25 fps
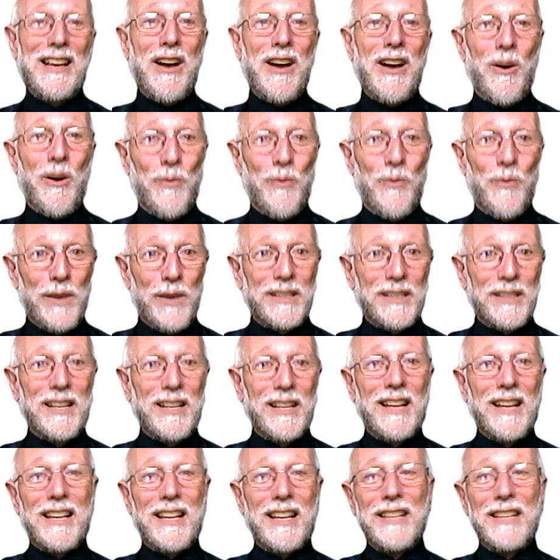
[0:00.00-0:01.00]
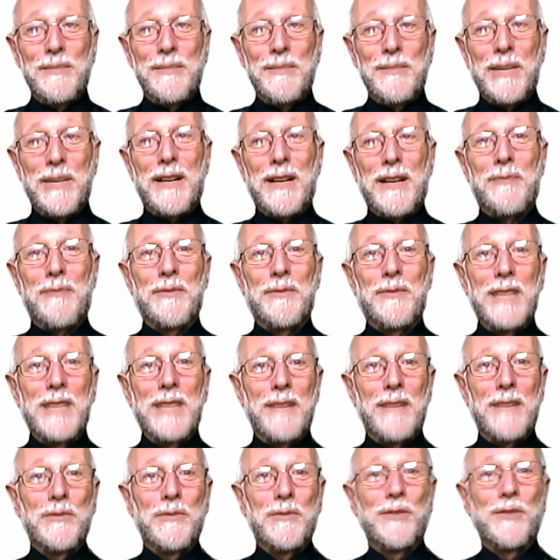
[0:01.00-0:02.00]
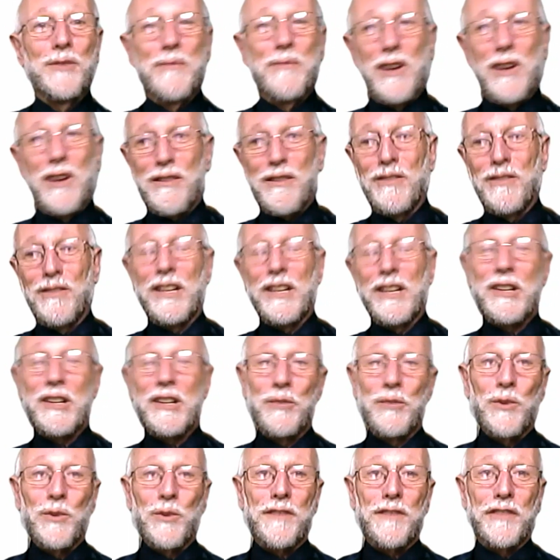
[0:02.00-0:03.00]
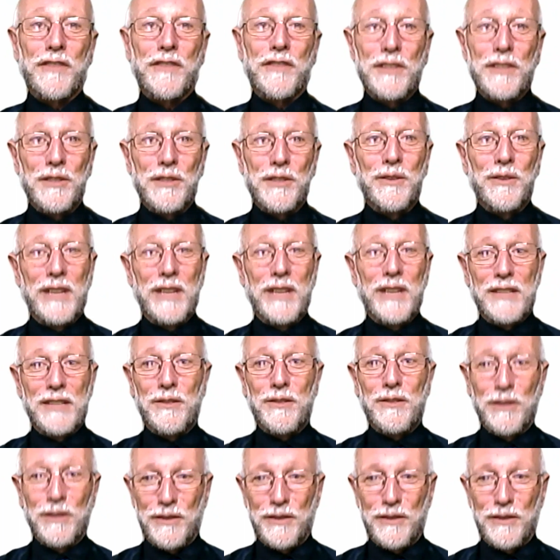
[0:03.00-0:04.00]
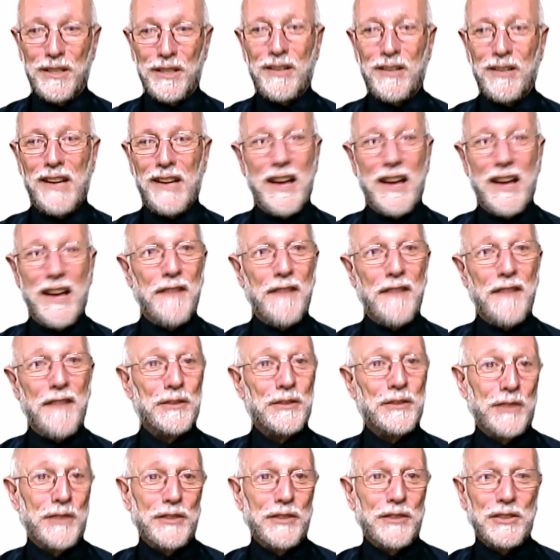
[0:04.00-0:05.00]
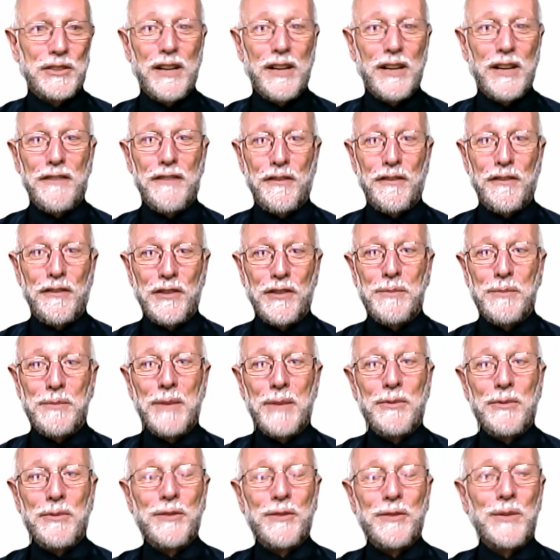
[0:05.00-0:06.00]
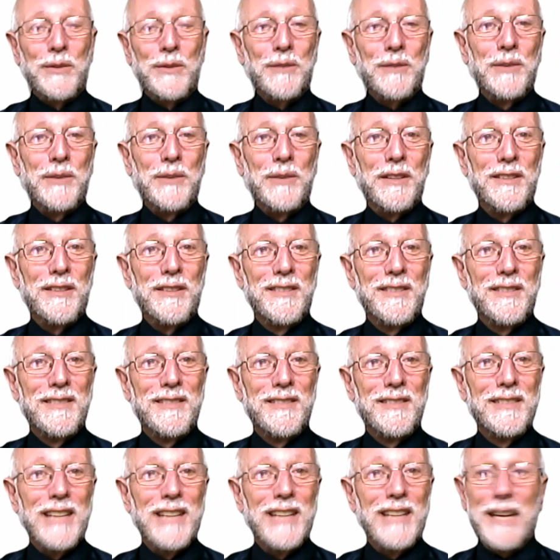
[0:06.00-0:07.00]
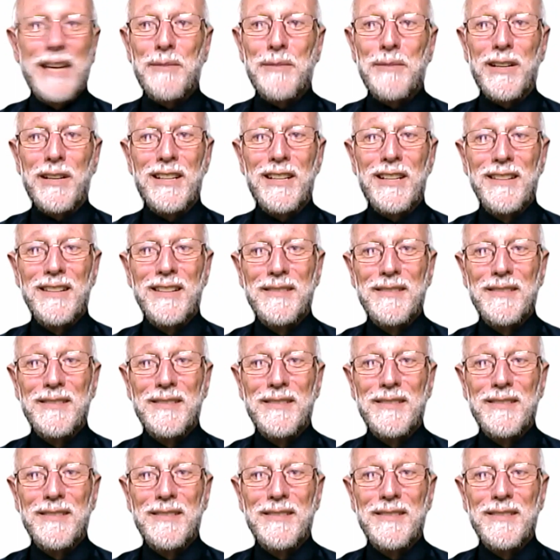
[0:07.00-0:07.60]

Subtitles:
What can you pick up from the MOOC model that could work for you in your learning efforts for yourself or for the people you work with? Anybody?